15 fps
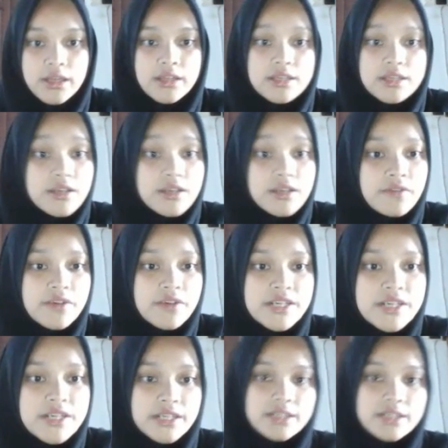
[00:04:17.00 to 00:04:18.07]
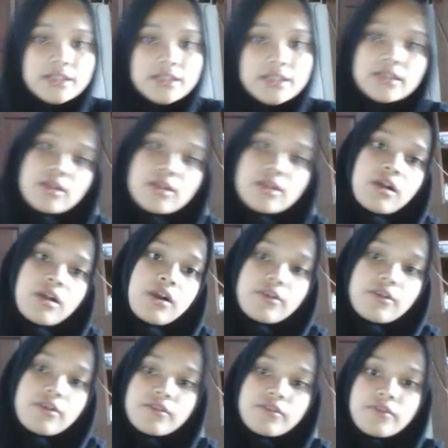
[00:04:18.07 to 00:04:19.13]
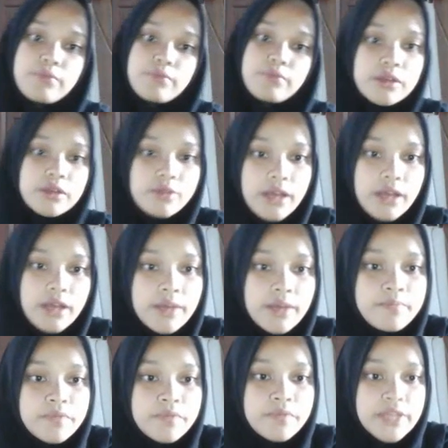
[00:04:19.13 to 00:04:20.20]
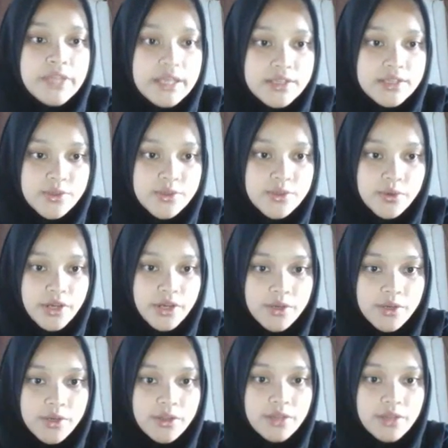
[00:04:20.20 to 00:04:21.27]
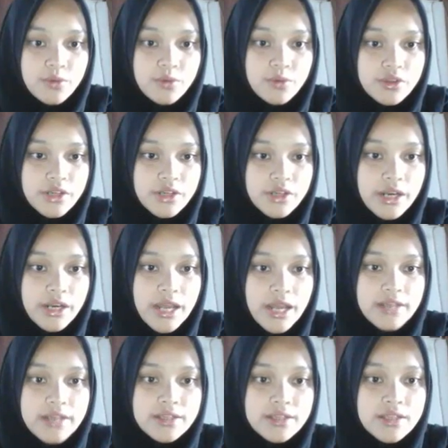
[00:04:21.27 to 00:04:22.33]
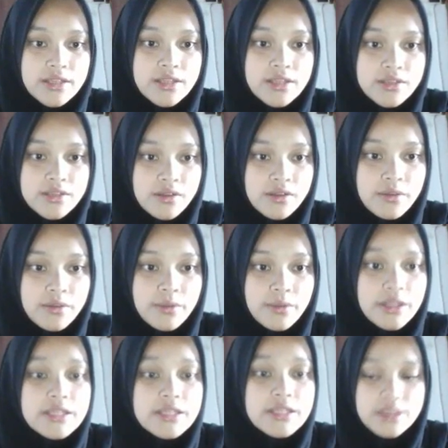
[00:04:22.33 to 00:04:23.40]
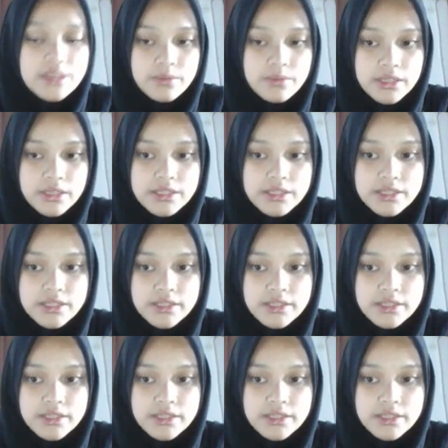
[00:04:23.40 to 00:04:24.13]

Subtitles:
The shear function of medulla is to regulate water and soluble substance.